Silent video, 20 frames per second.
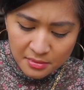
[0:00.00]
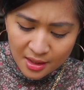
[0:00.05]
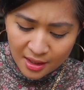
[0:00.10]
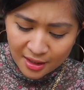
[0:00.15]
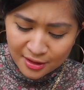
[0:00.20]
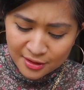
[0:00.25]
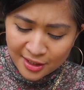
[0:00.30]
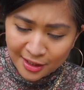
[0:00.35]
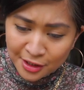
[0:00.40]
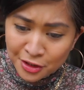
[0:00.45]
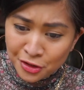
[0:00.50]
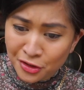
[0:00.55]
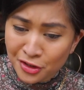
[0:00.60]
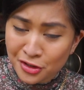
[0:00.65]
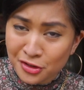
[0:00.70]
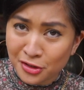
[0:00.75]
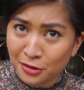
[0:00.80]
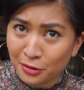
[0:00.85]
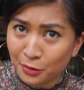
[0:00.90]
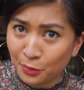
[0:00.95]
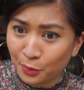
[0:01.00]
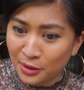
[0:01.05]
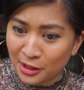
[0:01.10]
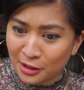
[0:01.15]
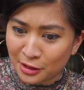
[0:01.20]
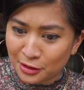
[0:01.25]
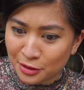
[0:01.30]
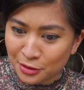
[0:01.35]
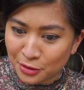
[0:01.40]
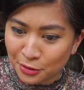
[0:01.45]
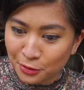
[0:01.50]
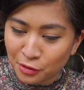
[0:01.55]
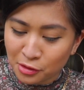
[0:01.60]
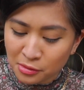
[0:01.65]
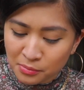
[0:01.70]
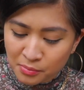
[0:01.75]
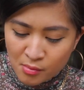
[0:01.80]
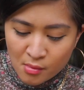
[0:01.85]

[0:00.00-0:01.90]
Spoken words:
The texture is a little weird too.